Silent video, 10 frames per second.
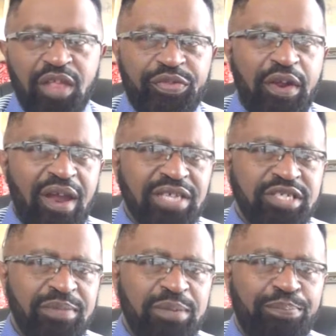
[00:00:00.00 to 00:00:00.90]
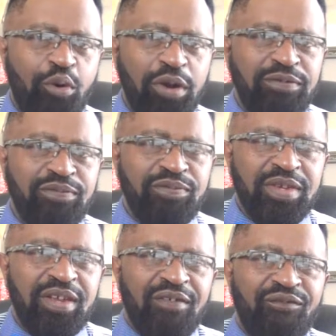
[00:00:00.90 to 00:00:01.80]
There are some
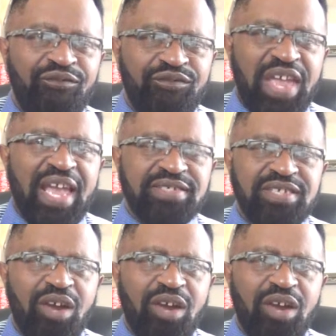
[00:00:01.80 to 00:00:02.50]
important facts